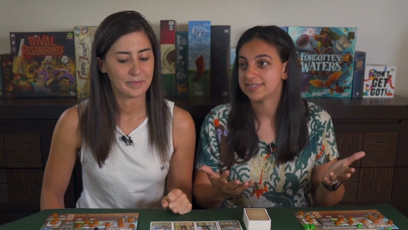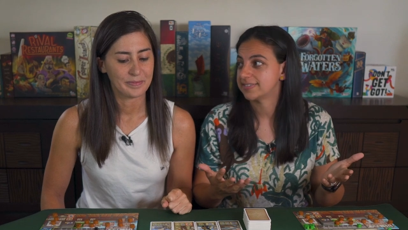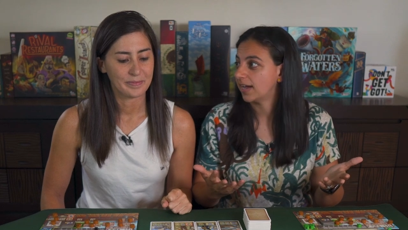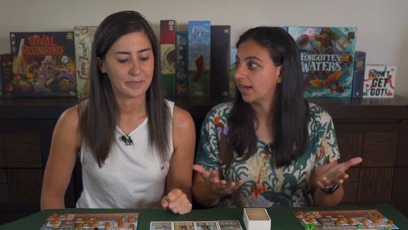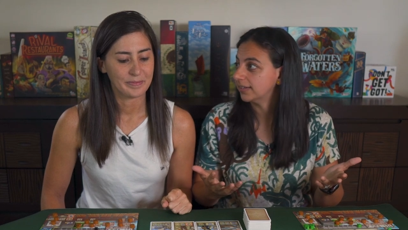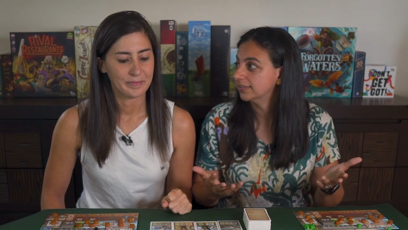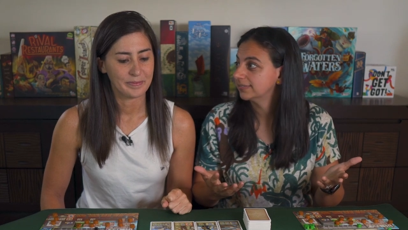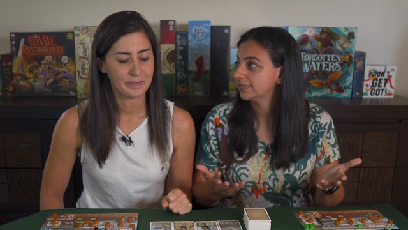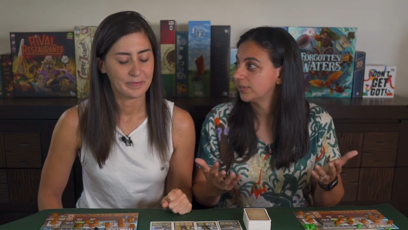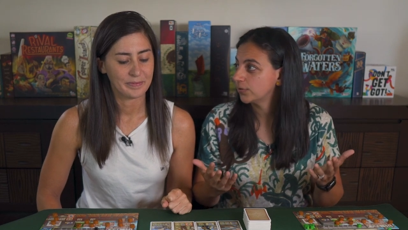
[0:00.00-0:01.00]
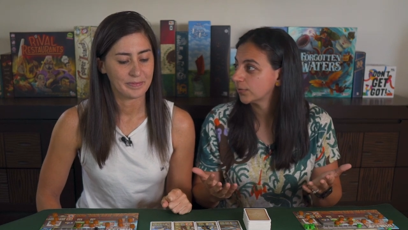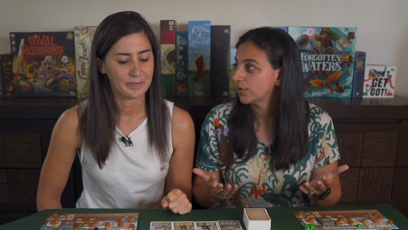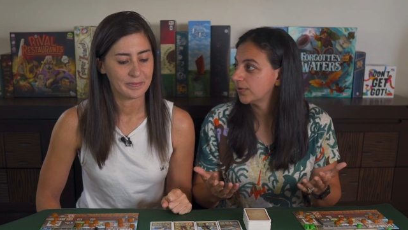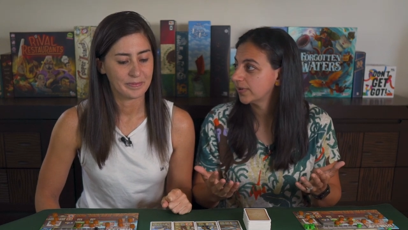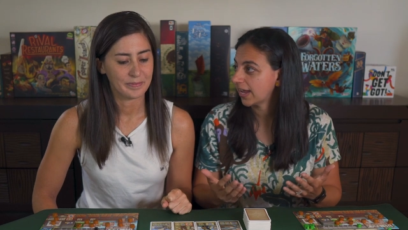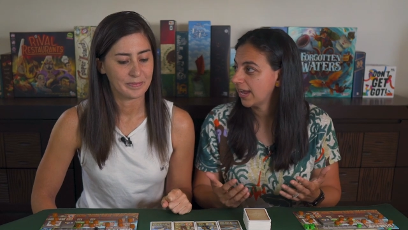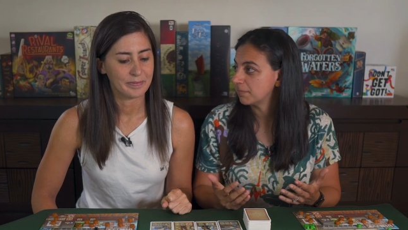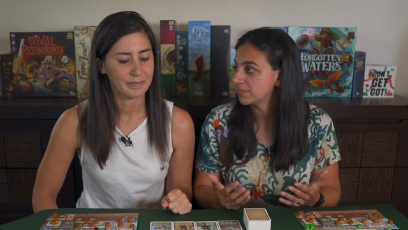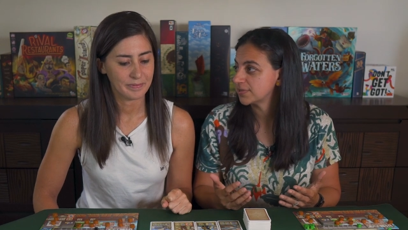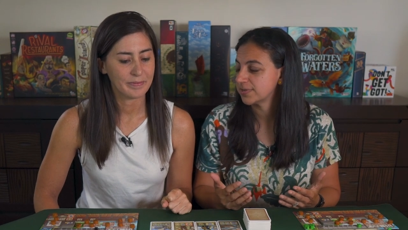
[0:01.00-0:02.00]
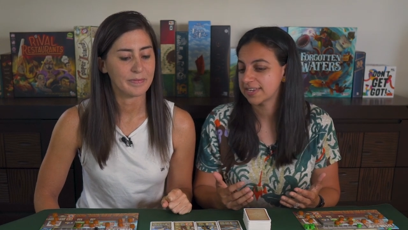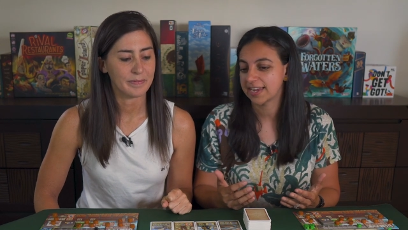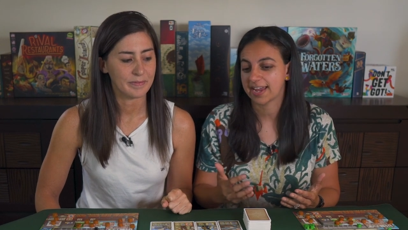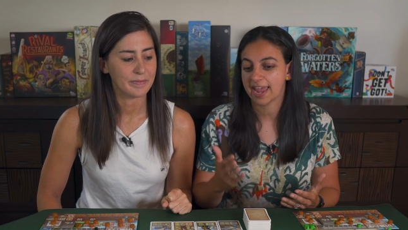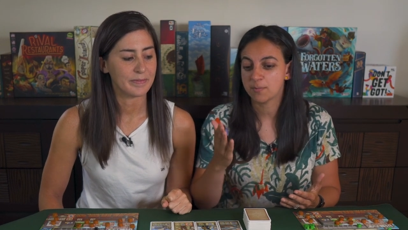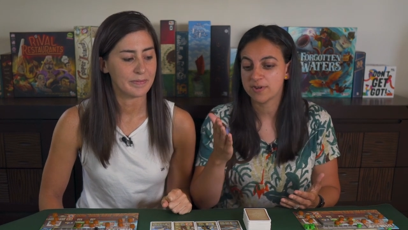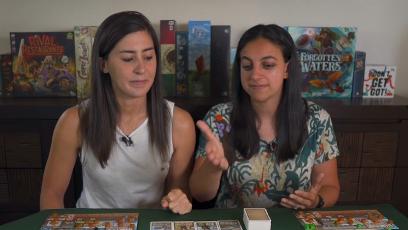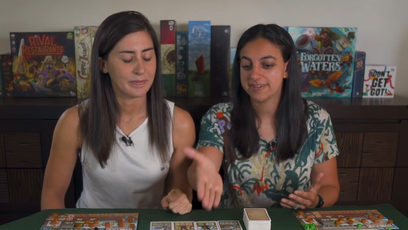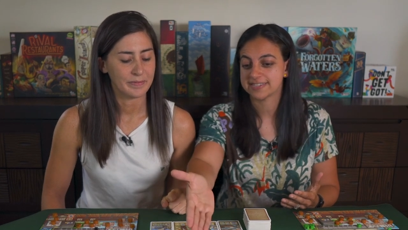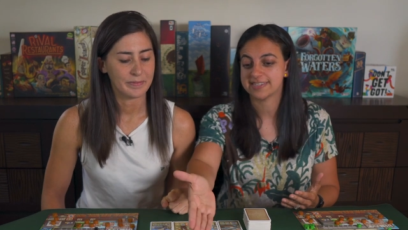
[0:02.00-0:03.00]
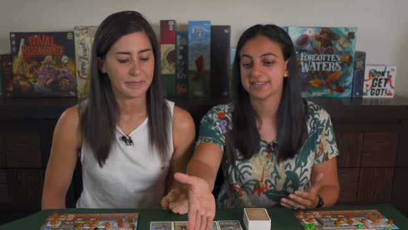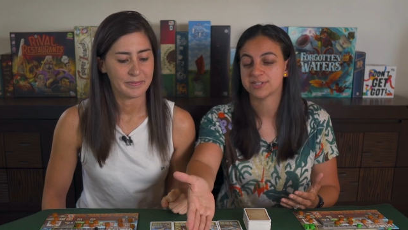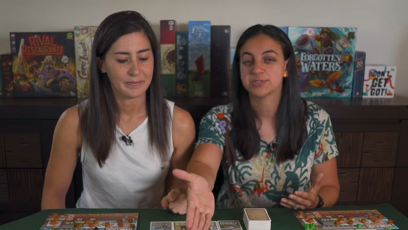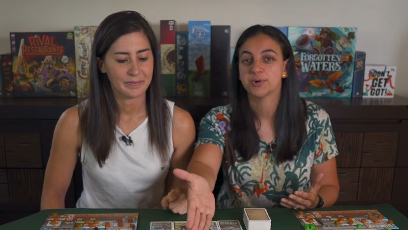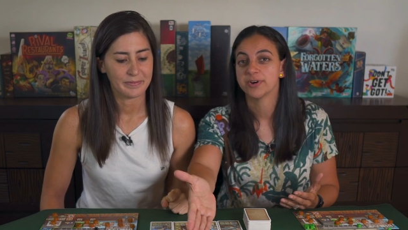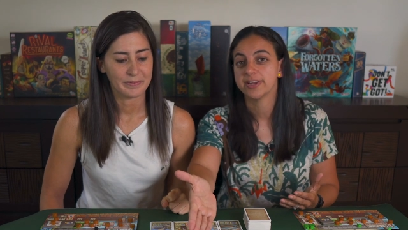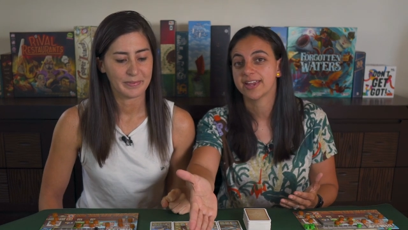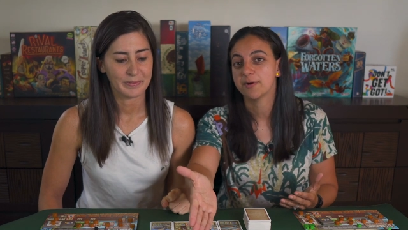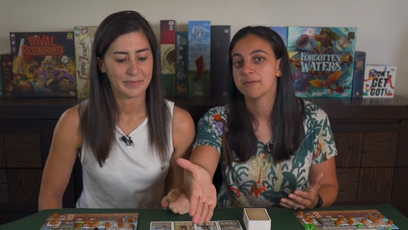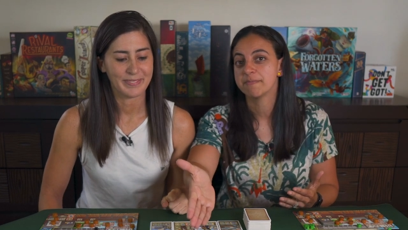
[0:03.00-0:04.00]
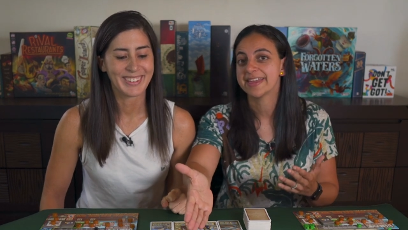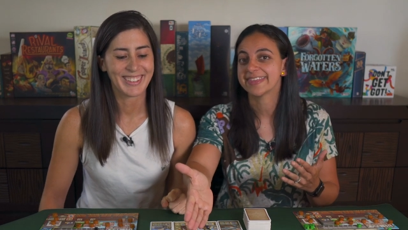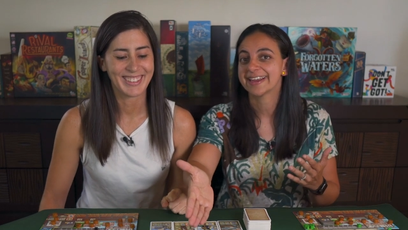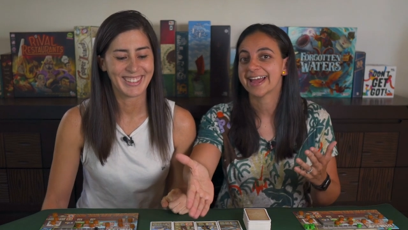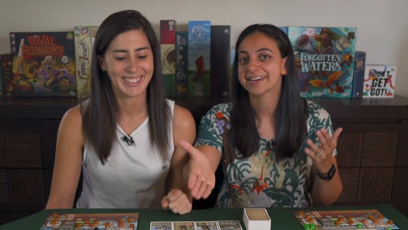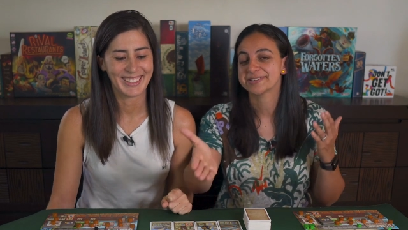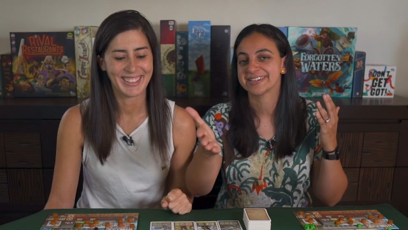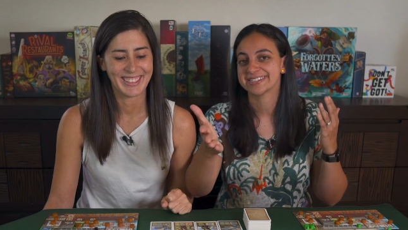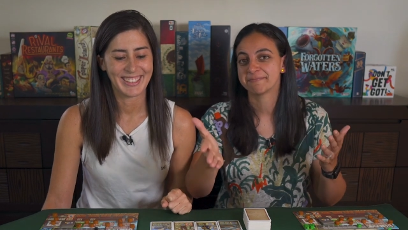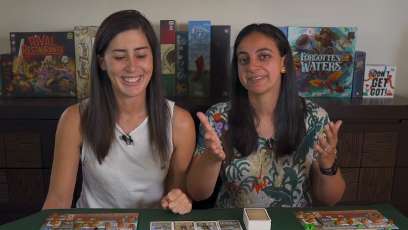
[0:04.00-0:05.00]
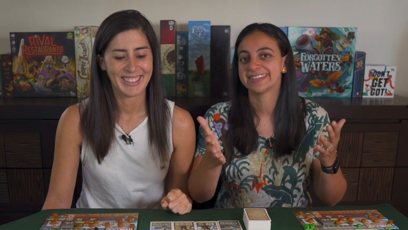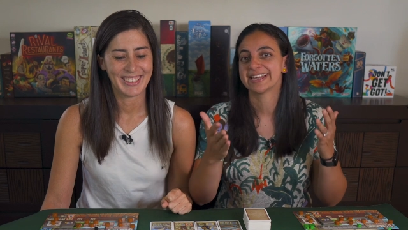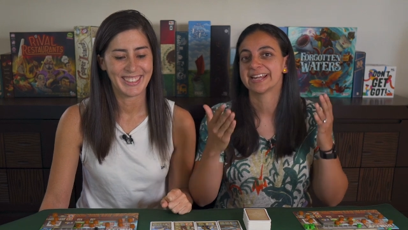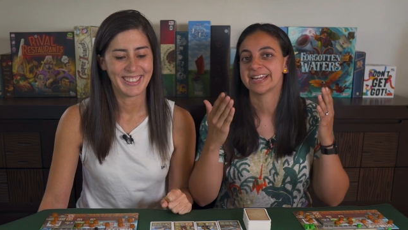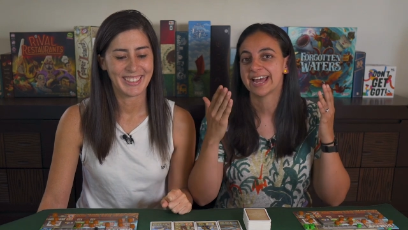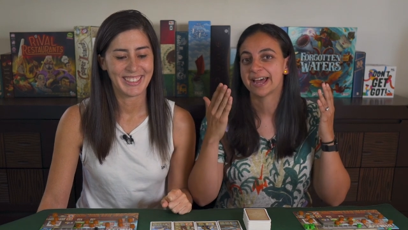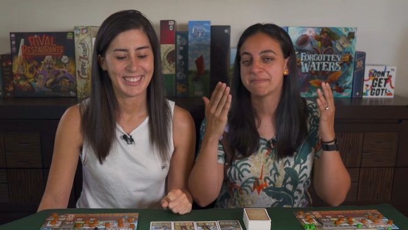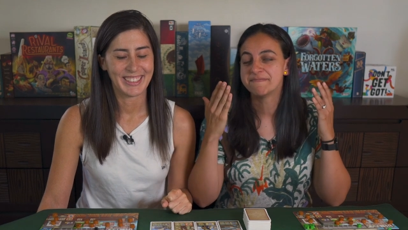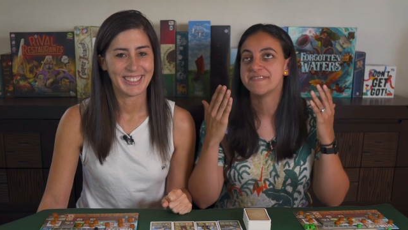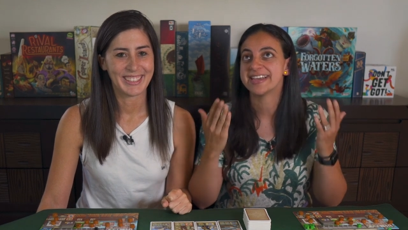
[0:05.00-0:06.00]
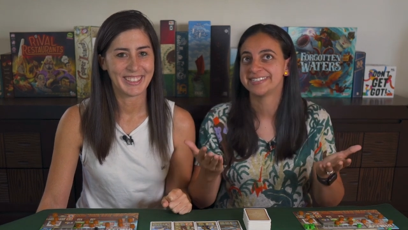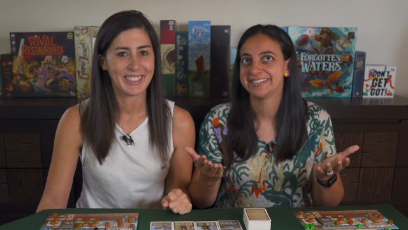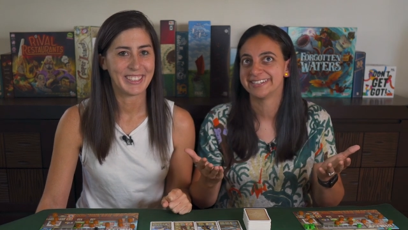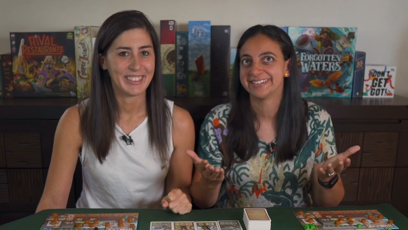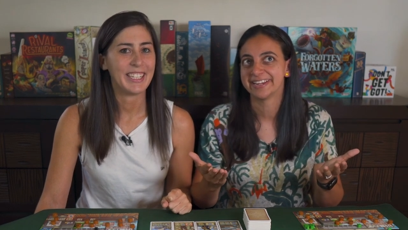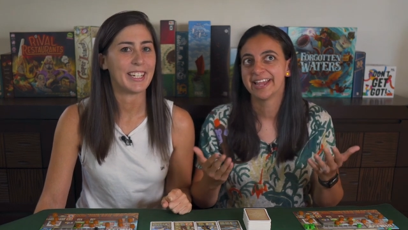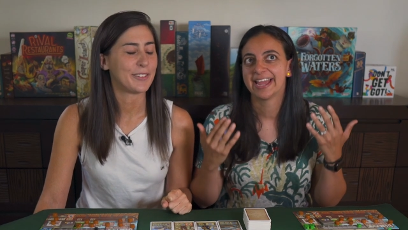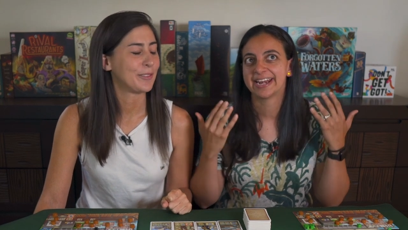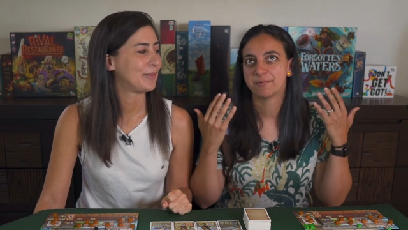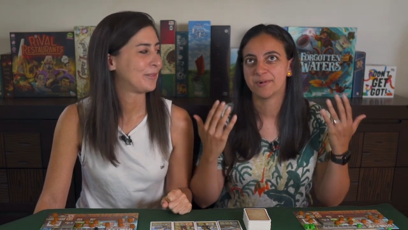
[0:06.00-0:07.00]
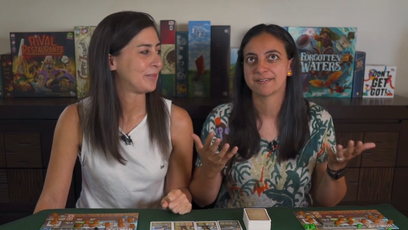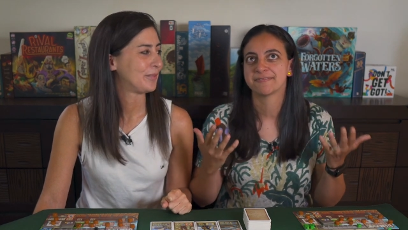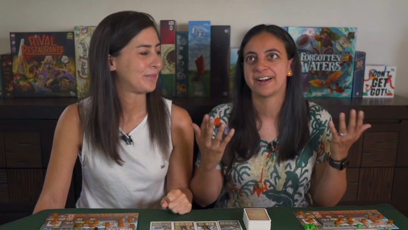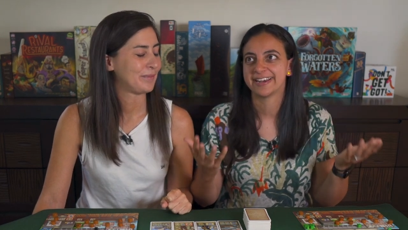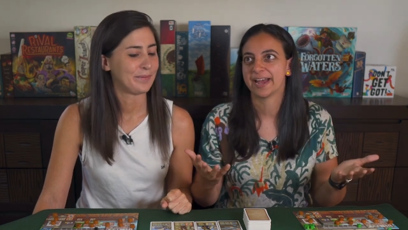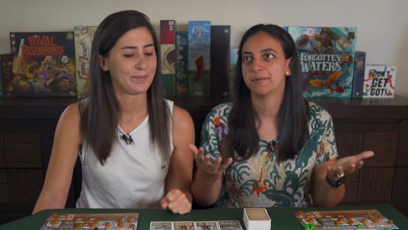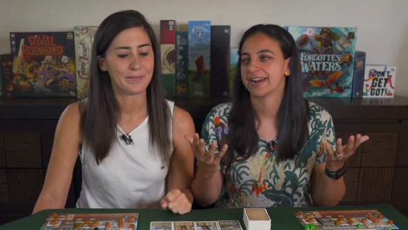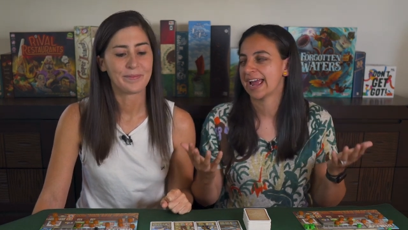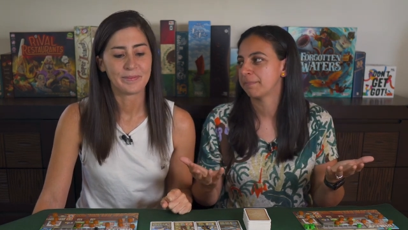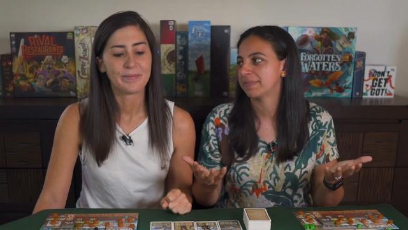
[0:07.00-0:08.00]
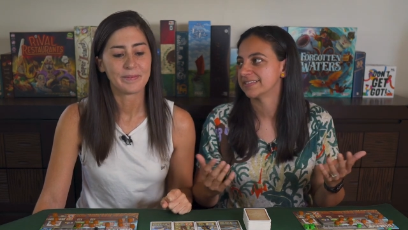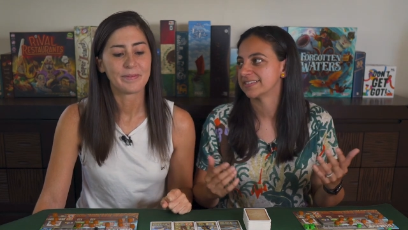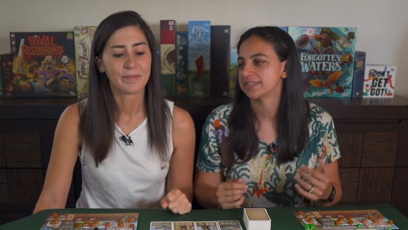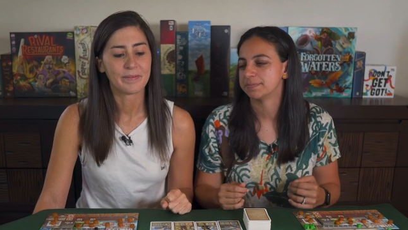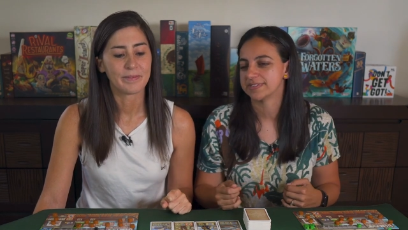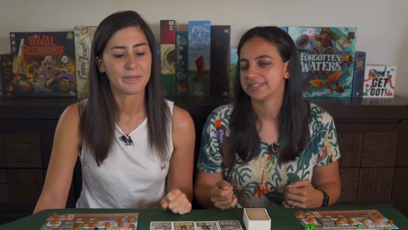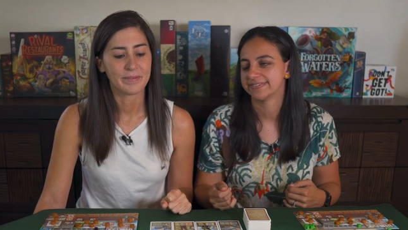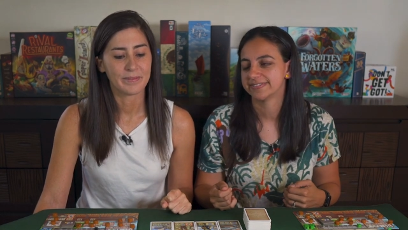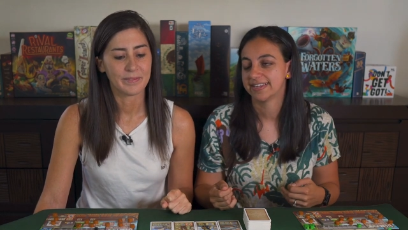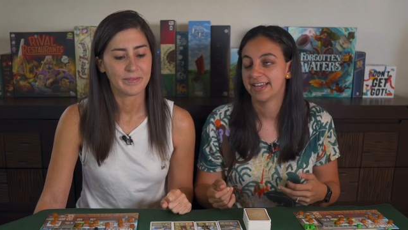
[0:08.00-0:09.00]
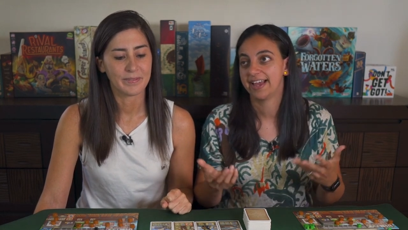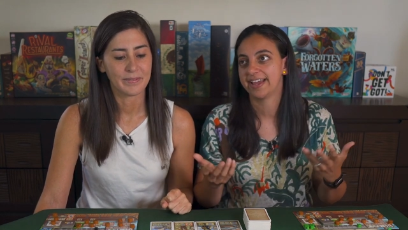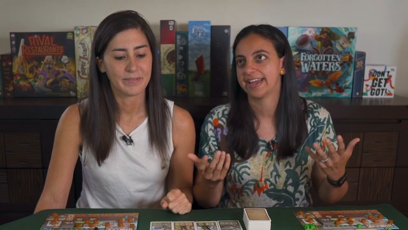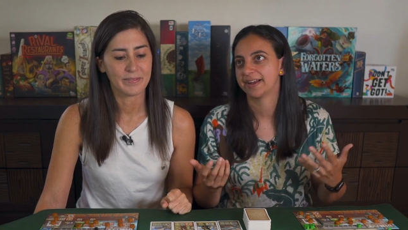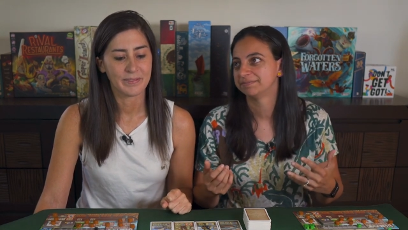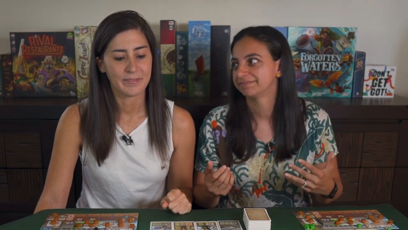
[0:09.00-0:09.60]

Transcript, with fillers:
Speaker 1: style Euro game. So hmm. it's like, can we fix that story? Can we make that actually something that I am invested in? Yeah. And I want to find out what happens as opposed to ah yeah.